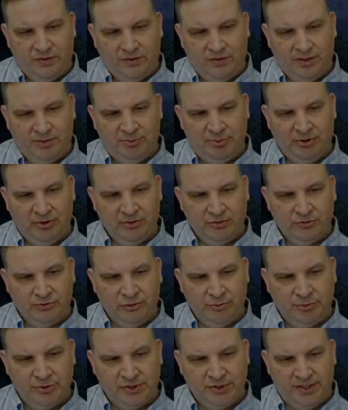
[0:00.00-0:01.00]
Imperial
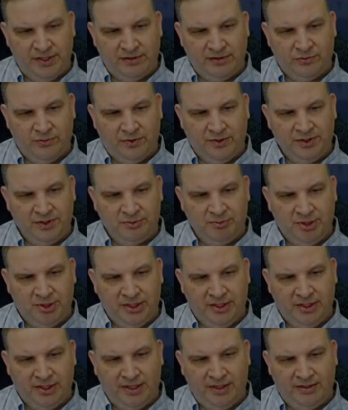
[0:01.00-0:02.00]
troopers gain 20
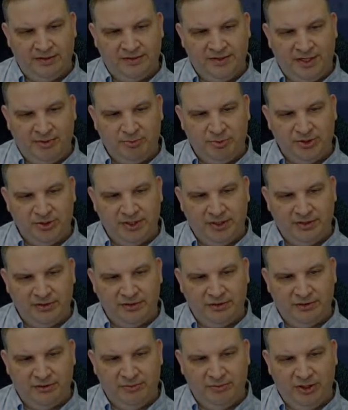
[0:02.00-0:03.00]
speed and gain 10%
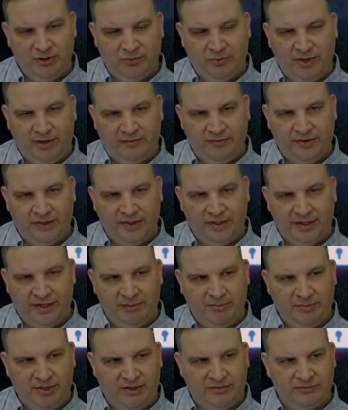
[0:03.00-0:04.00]
turn meter whenever they gain
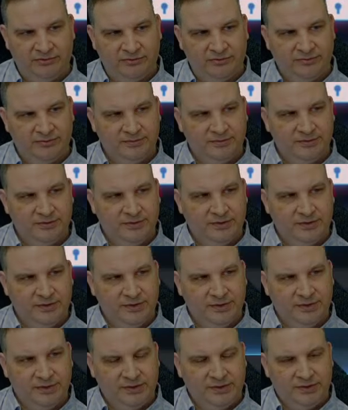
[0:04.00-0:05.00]
a buff.
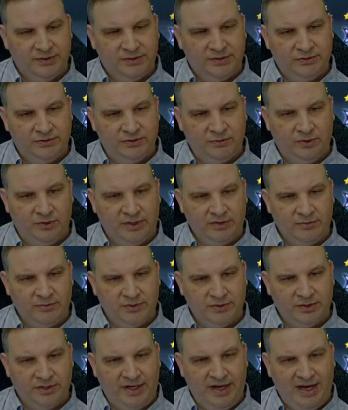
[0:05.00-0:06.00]
So what,
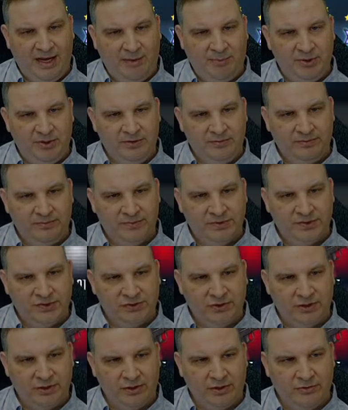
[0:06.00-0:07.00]
what's going to happen,
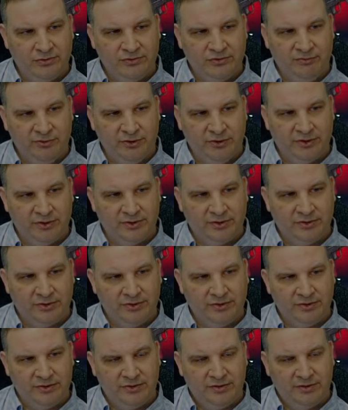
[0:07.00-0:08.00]
Starck goes first
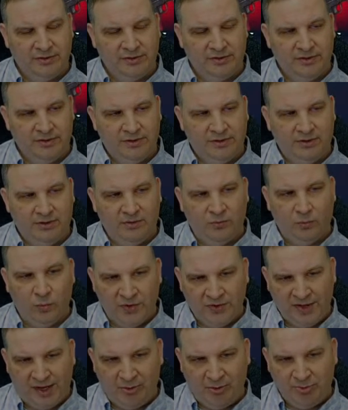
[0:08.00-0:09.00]

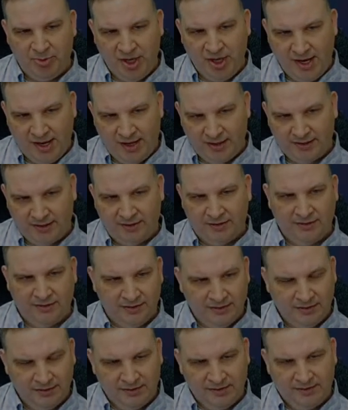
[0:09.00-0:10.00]
without Piett,
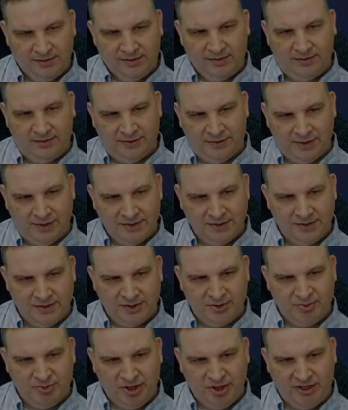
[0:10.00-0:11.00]
does
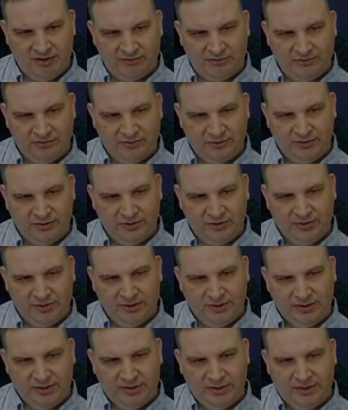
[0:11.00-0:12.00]
this buff,
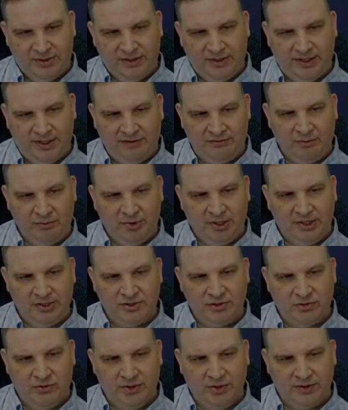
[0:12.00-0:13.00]
everybody's
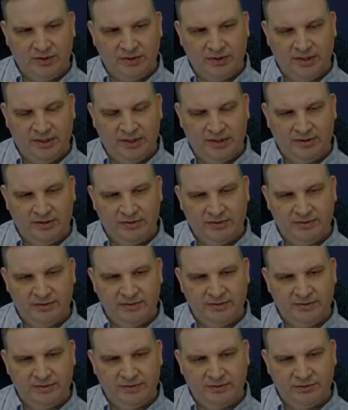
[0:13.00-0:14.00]
going to get
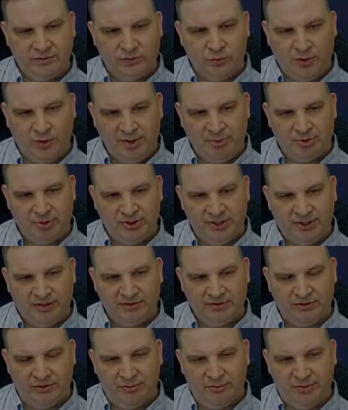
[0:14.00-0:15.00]
20%
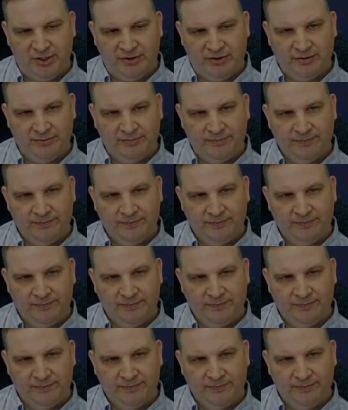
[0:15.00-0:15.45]
turn meter.